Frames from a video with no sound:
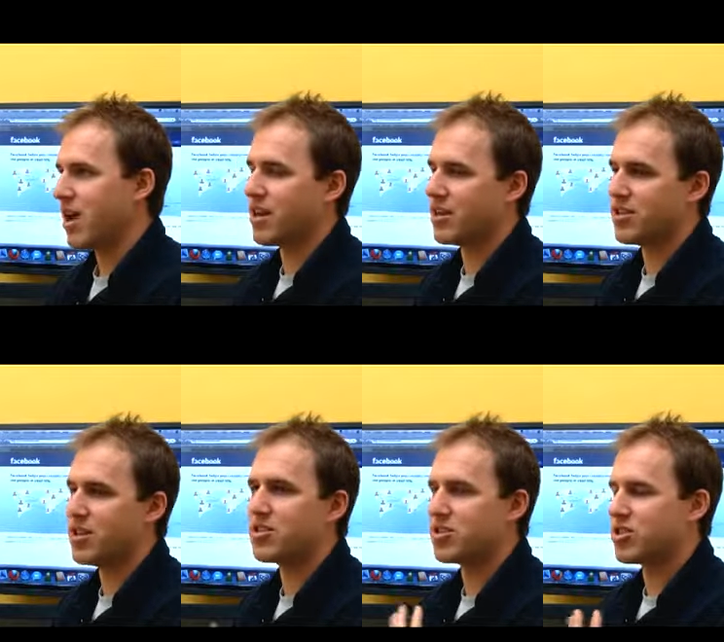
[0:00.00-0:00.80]
It
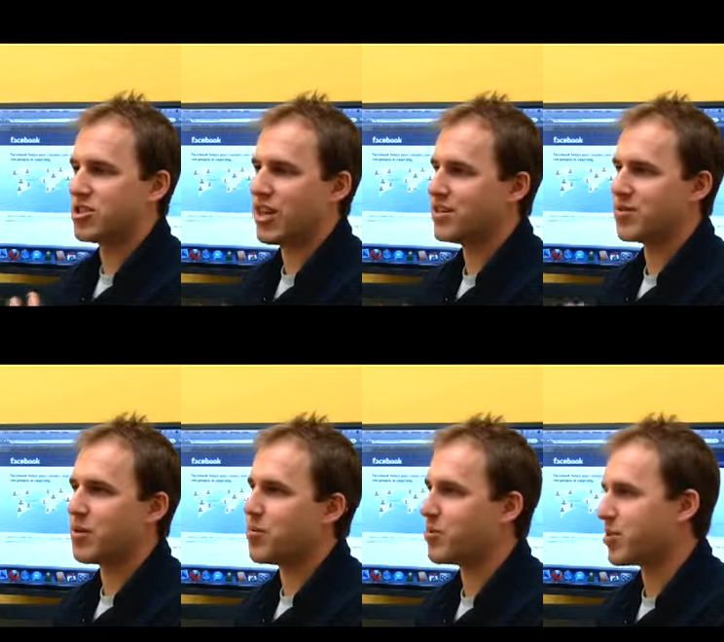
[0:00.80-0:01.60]
has just changed the
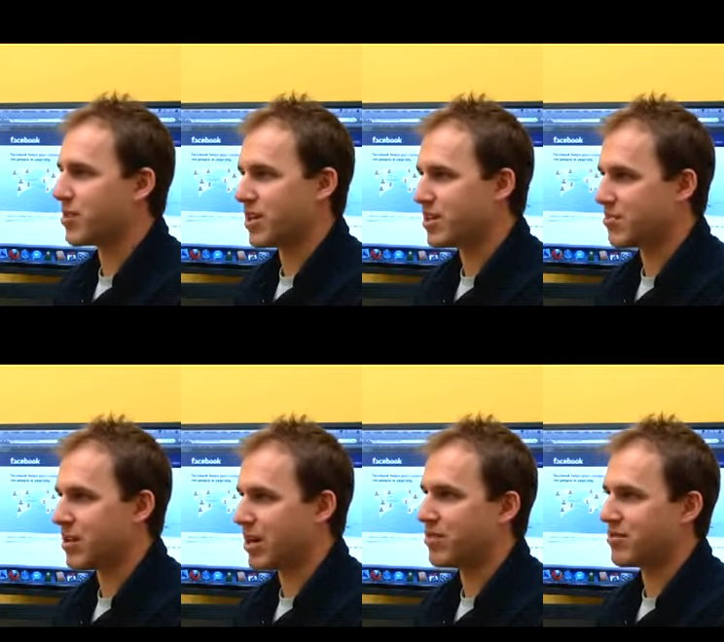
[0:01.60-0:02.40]
way people think
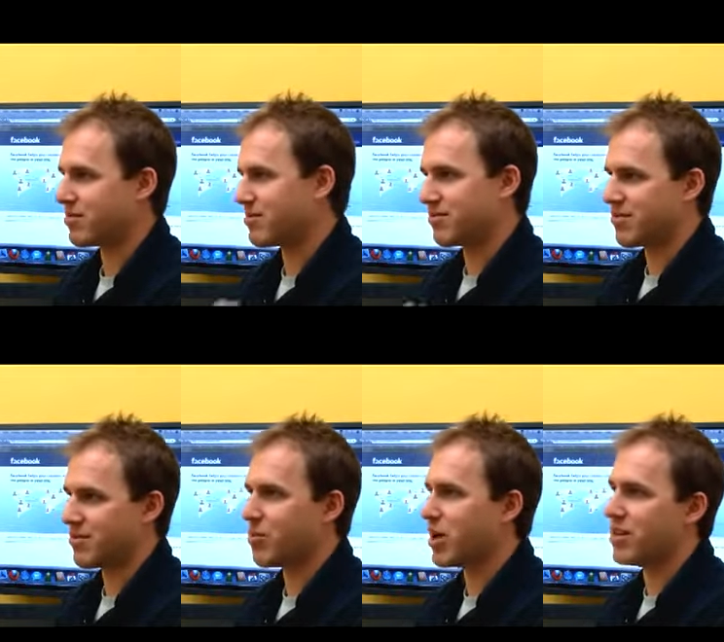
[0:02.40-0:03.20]
about
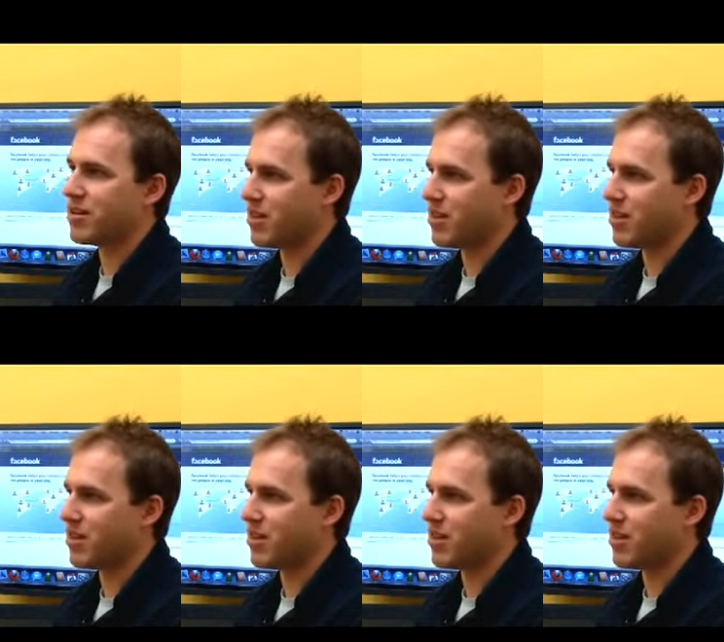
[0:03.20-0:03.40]
the way the